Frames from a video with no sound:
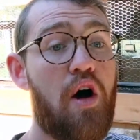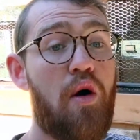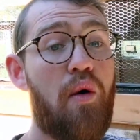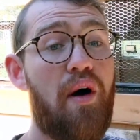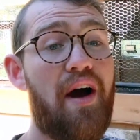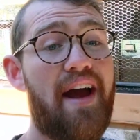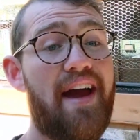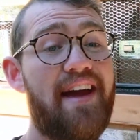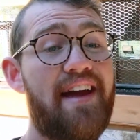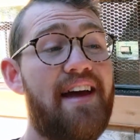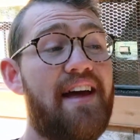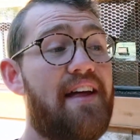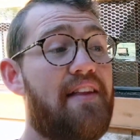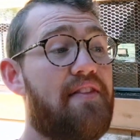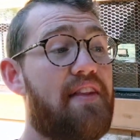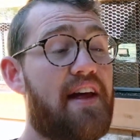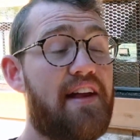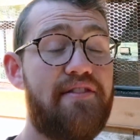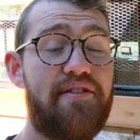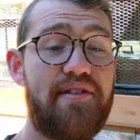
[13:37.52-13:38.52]
Well, hey,
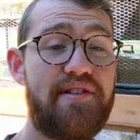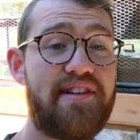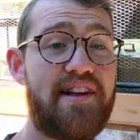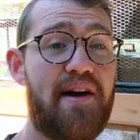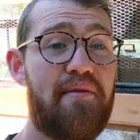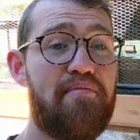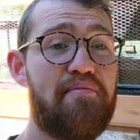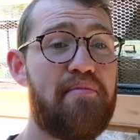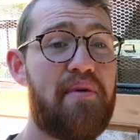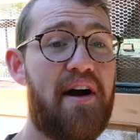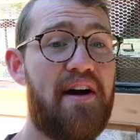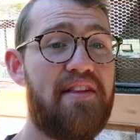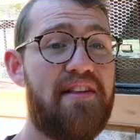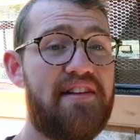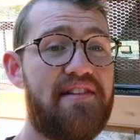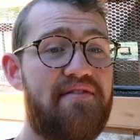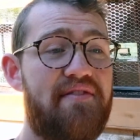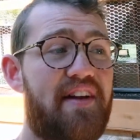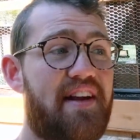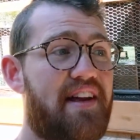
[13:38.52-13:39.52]
thanks for stopping by
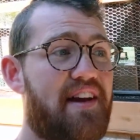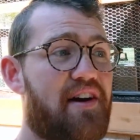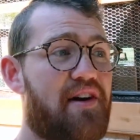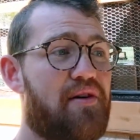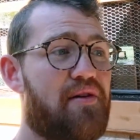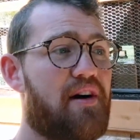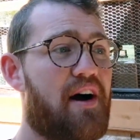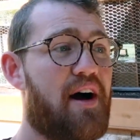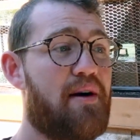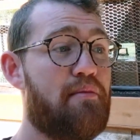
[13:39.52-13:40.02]
this video.